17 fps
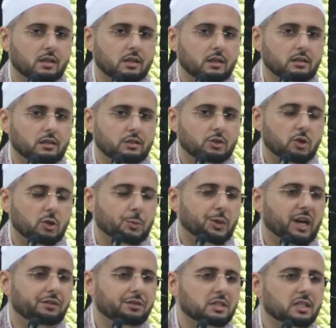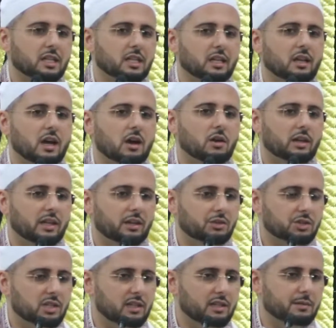So the Prophet sallallahu alaihi
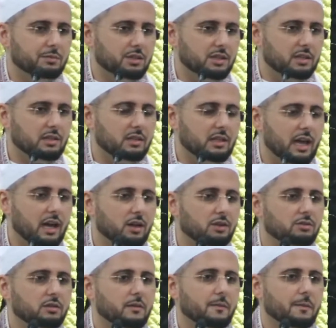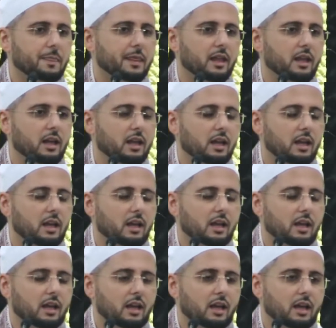wasallam sits down,
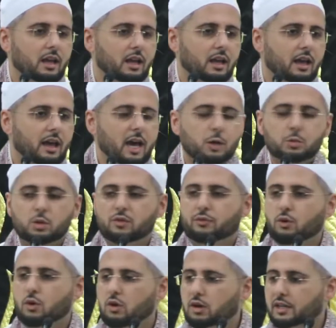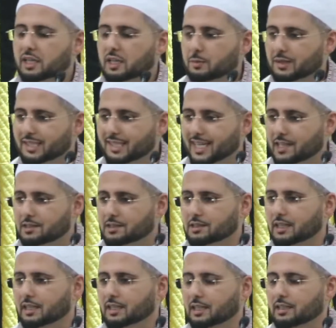and before he begins
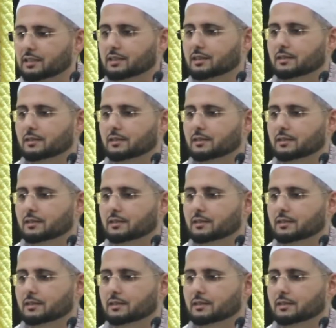to eat,